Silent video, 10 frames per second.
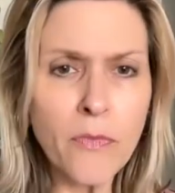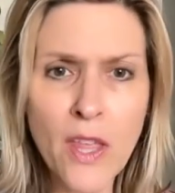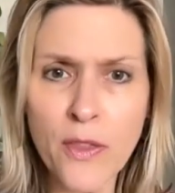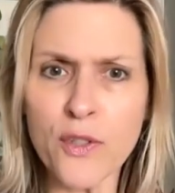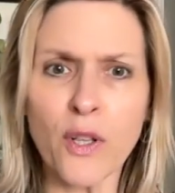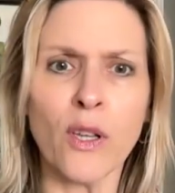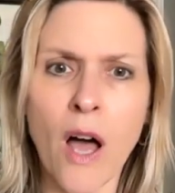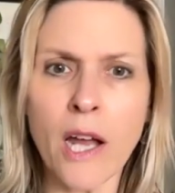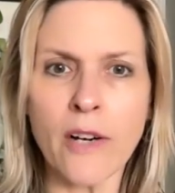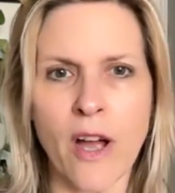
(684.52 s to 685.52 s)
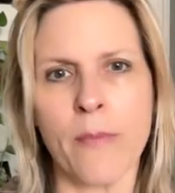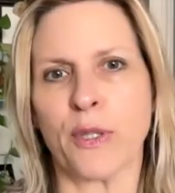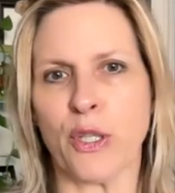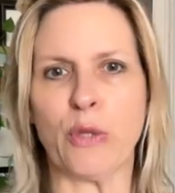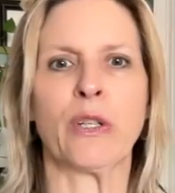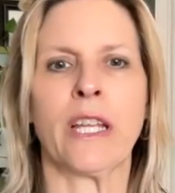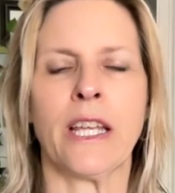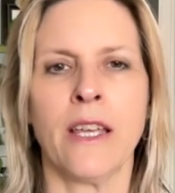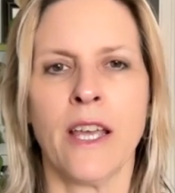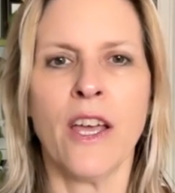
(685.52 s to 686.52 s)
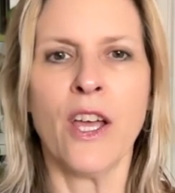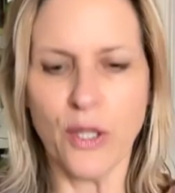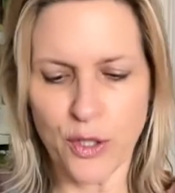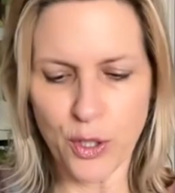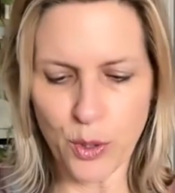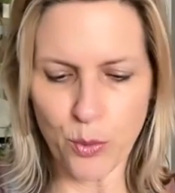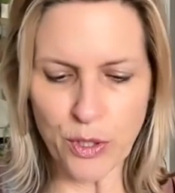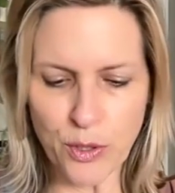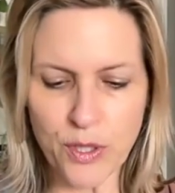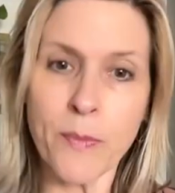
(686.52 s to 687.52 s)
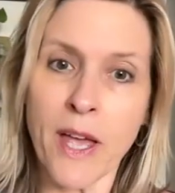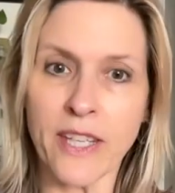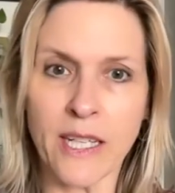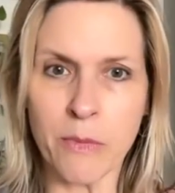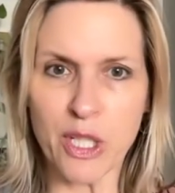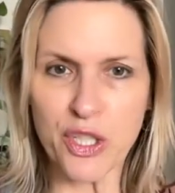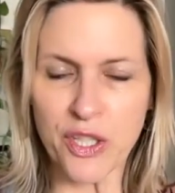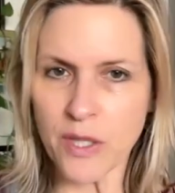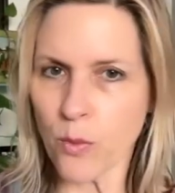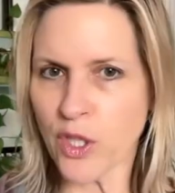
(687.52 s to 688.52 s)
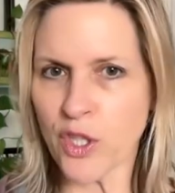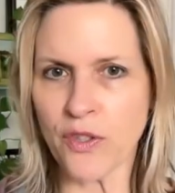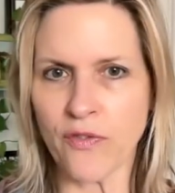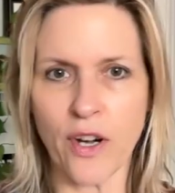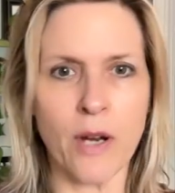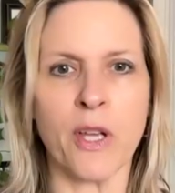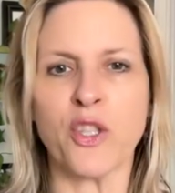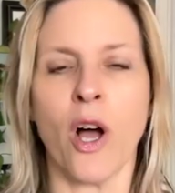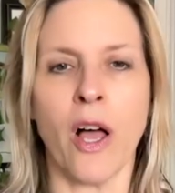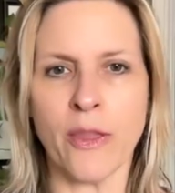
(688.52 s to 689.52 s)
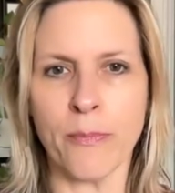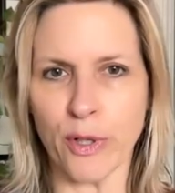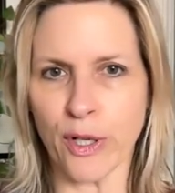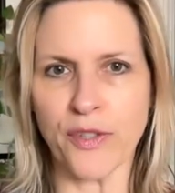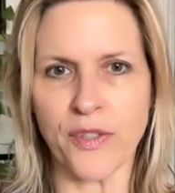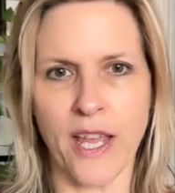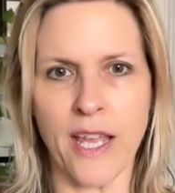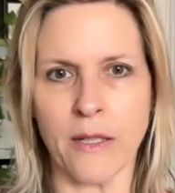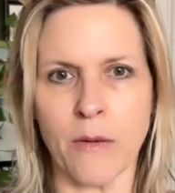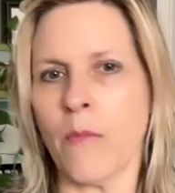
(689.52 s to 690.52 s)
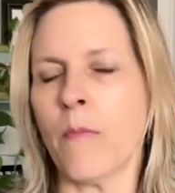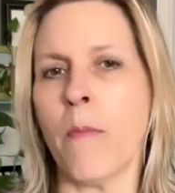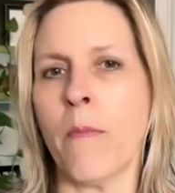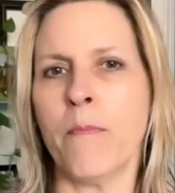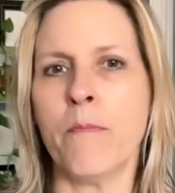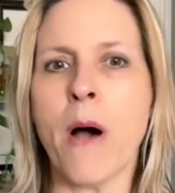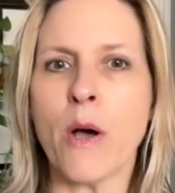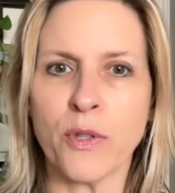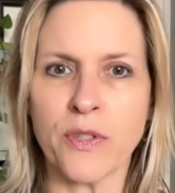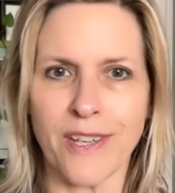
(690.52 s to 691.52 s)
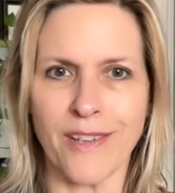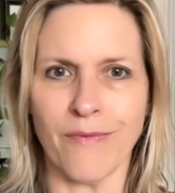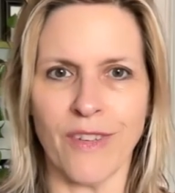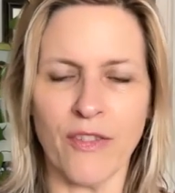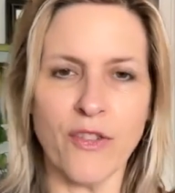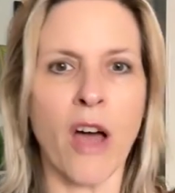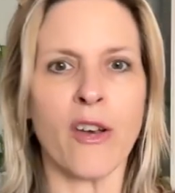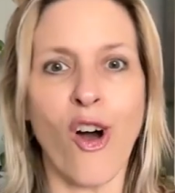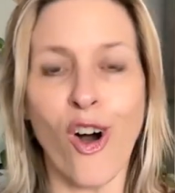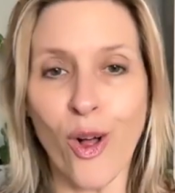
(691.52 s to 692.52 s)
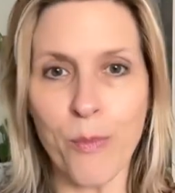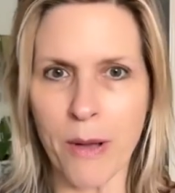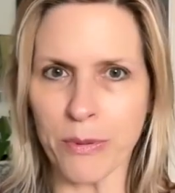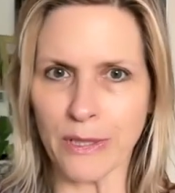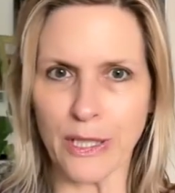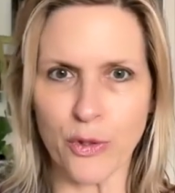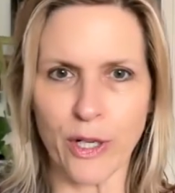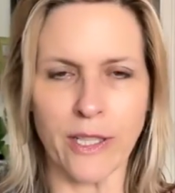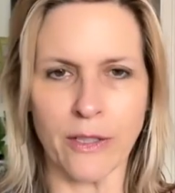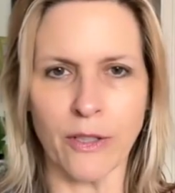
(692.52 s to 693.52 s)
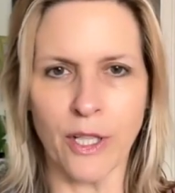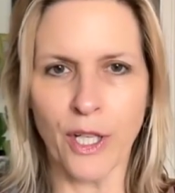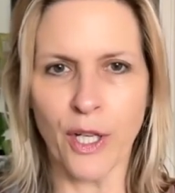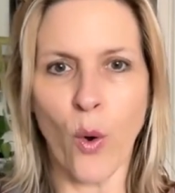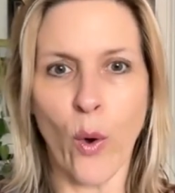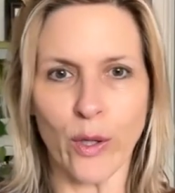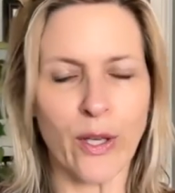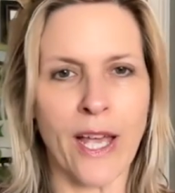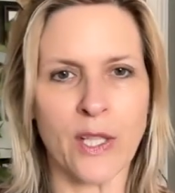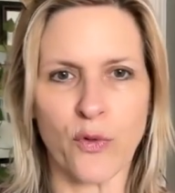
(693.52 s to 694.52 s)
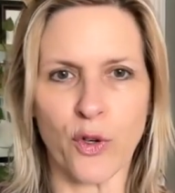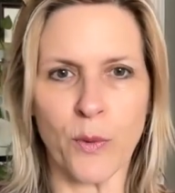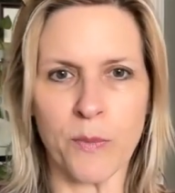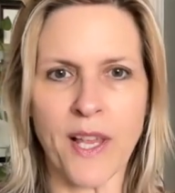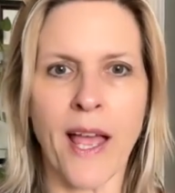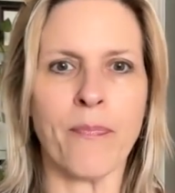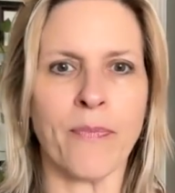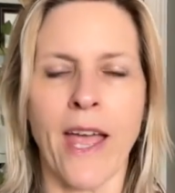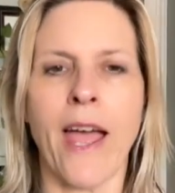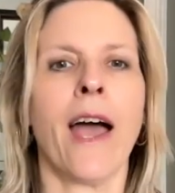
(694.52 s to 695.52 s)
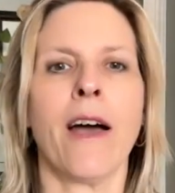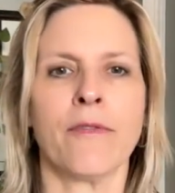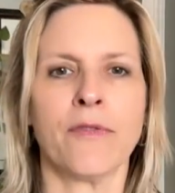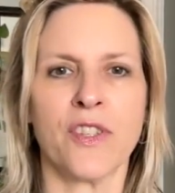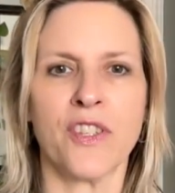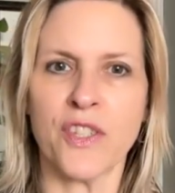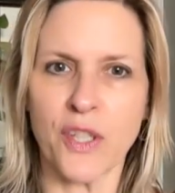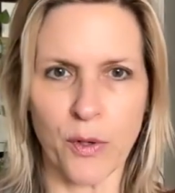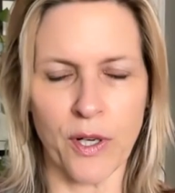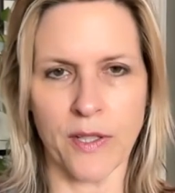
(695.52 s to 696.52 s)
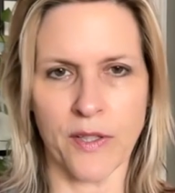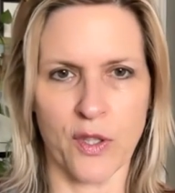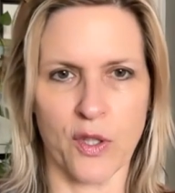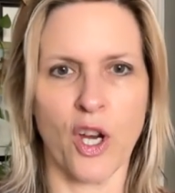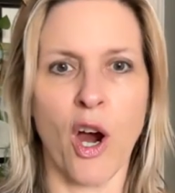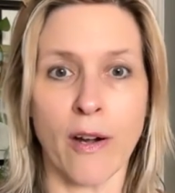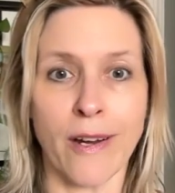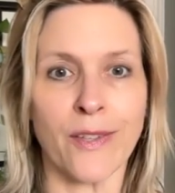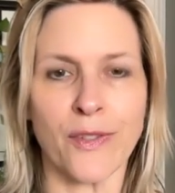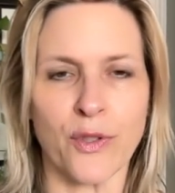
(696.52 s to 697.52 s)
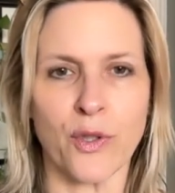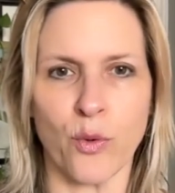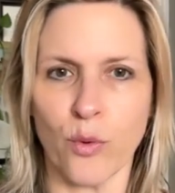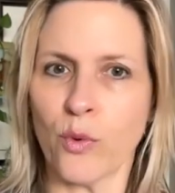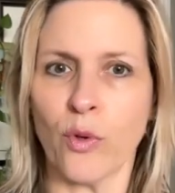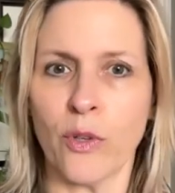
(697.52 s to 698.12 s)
And there's a lot of opportunity to reduce methane emissions, which is very much on the books. And most, if not all, publicly traded oil and gas firms have serious targets to,